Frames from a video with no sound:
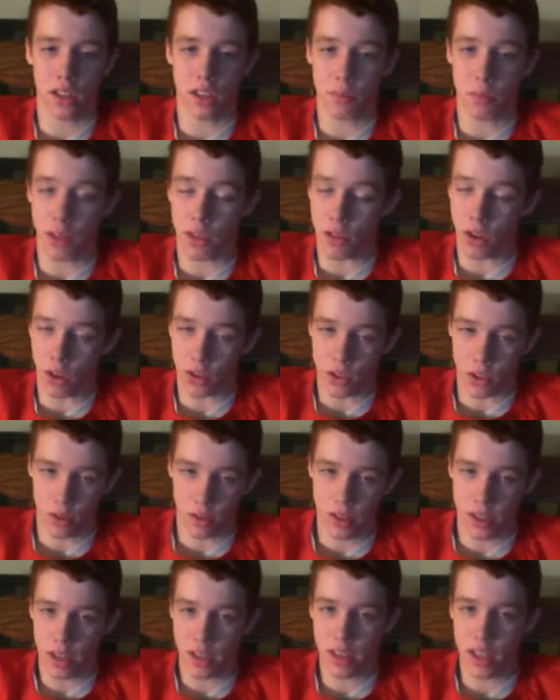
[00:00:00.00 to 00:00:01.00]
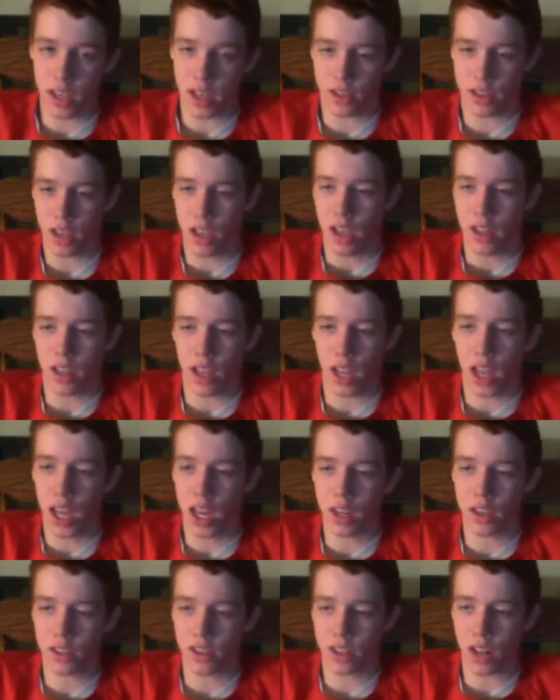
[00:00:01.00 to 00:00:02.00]
Smith also said this, that
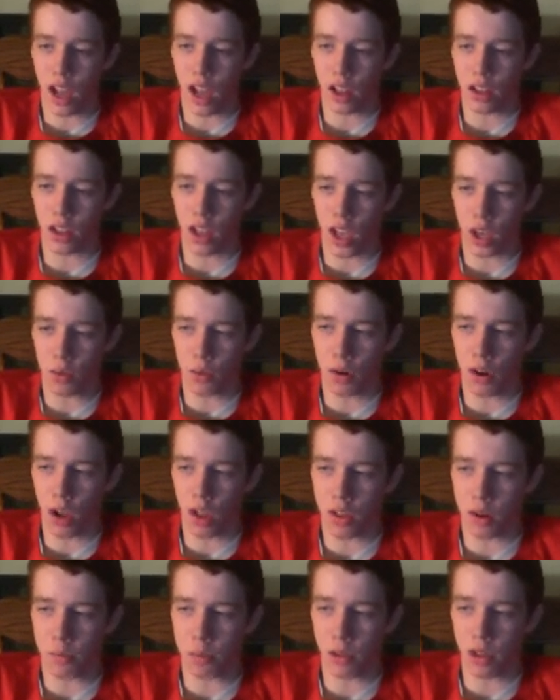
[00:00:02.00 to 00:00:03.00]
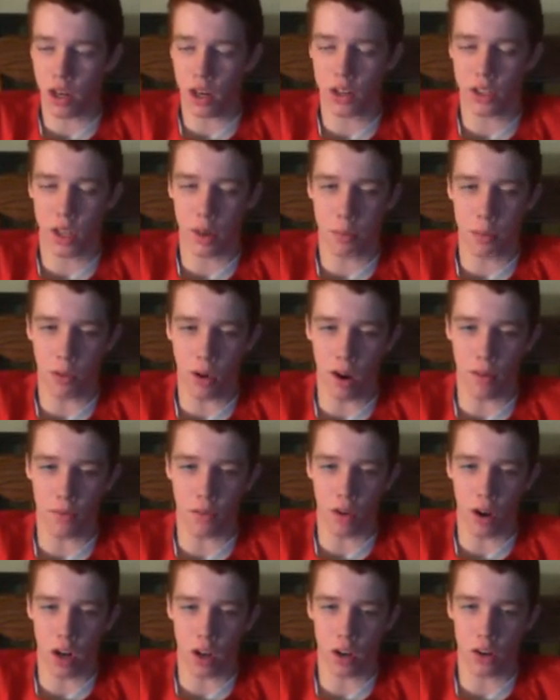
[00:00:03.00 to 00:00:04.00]
he does not like when other players get
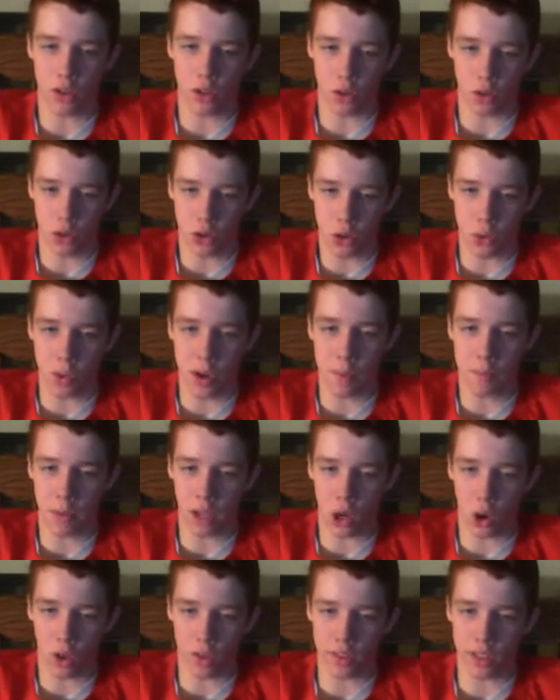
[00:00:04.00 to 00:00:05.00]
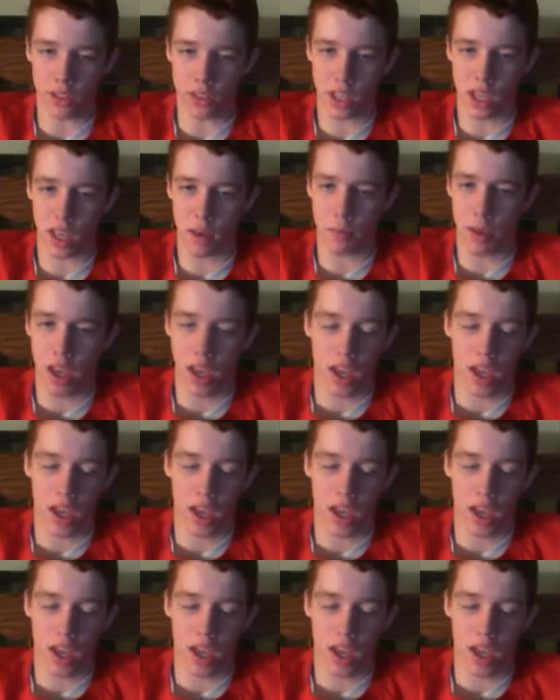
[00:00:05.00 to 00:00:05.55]
preferential treatment on the team.